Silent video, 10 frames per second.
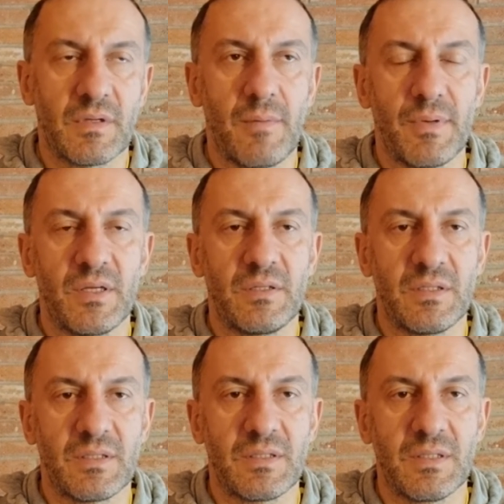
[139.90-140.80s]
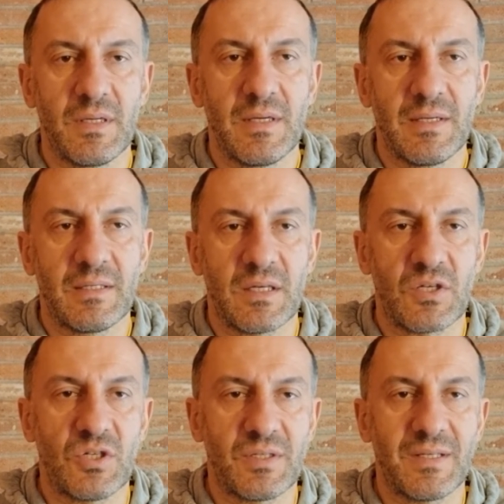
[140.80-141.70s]
complete this
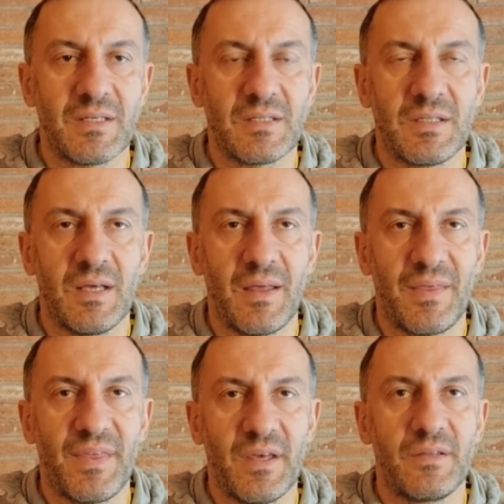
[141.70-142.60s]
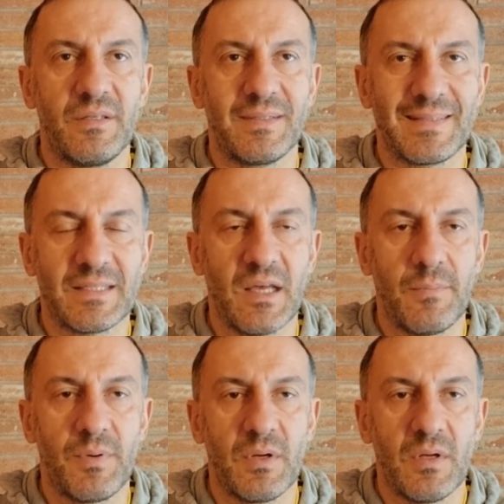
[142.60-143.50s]
section, third
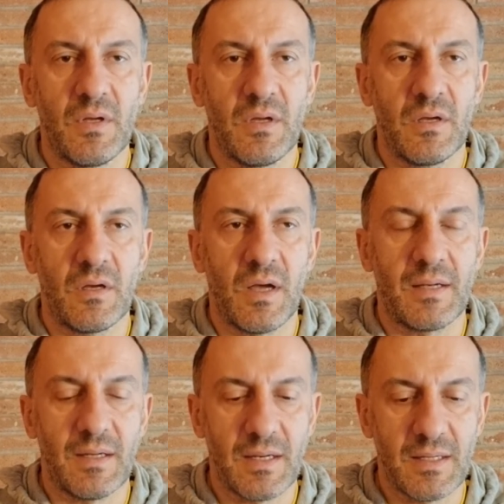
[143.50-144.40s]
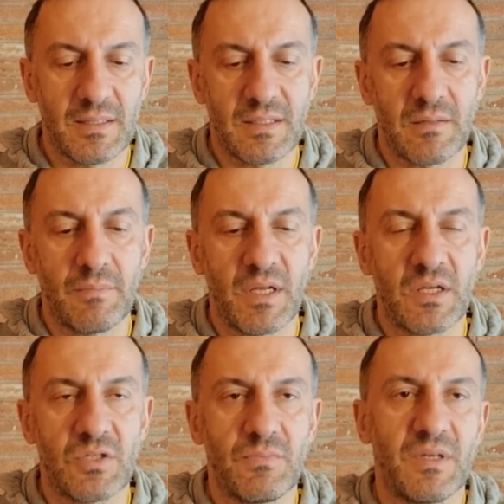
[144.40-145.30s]
step, analyzing
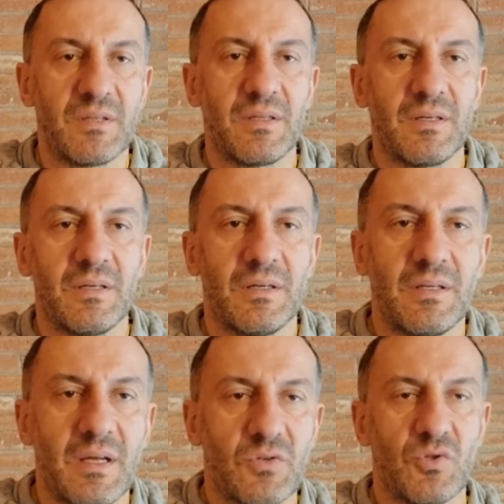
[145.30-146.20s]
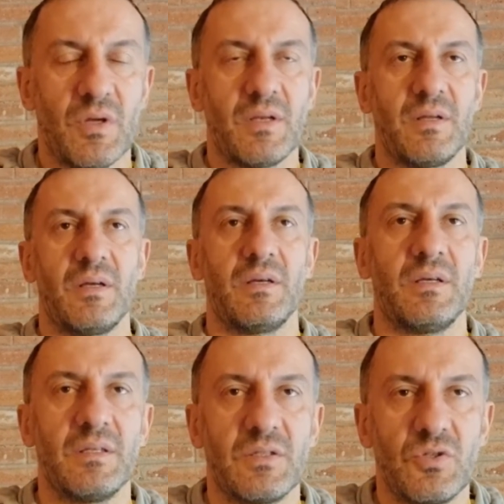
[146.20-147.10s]
management, next one
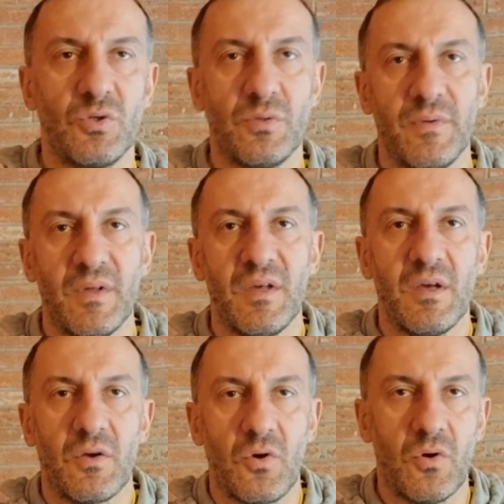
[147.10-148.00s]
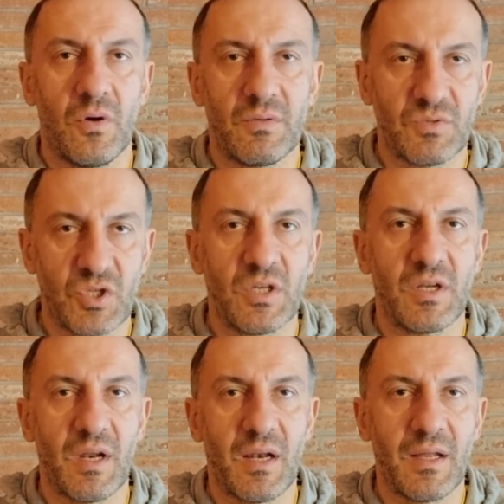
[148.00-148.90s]
is to go
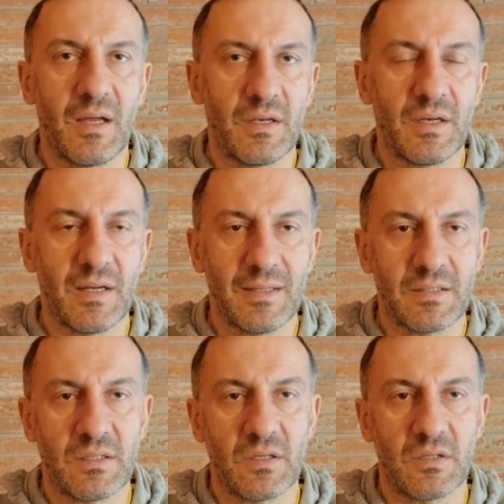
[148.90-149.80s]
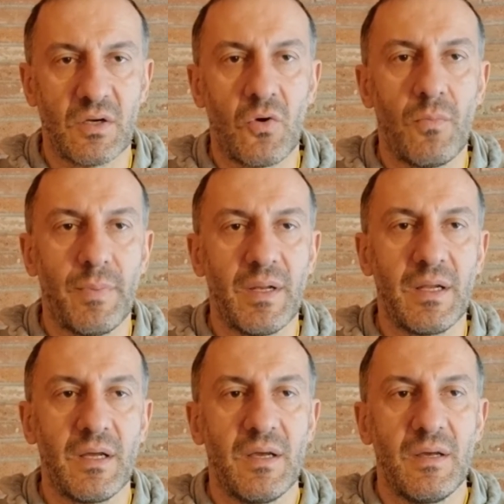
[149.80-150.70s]
generally analyzing the
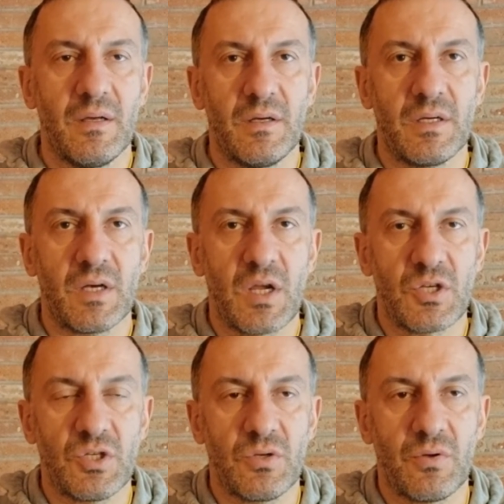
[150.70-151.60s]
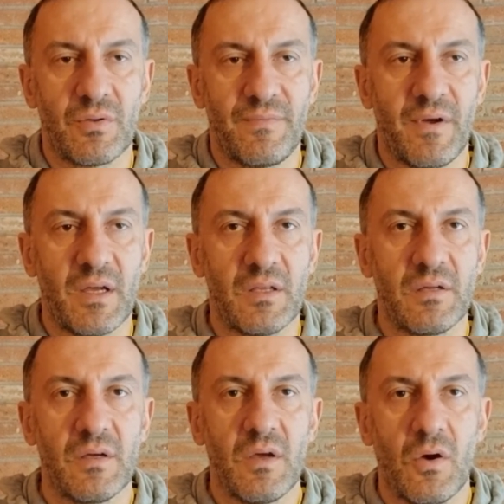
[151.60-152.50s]
company ratio and
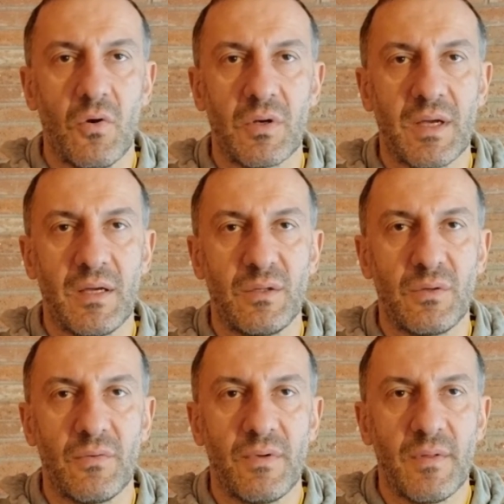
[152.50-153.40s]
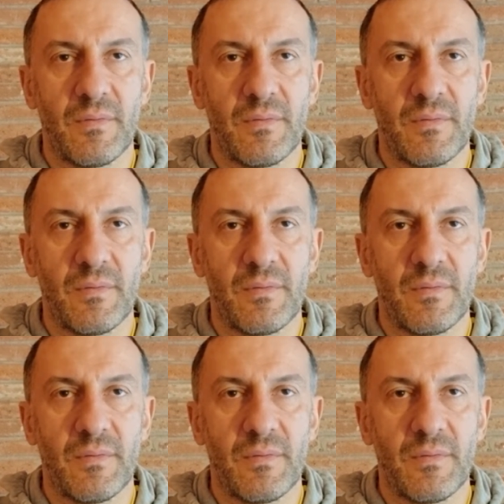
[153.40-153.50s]
find all kind of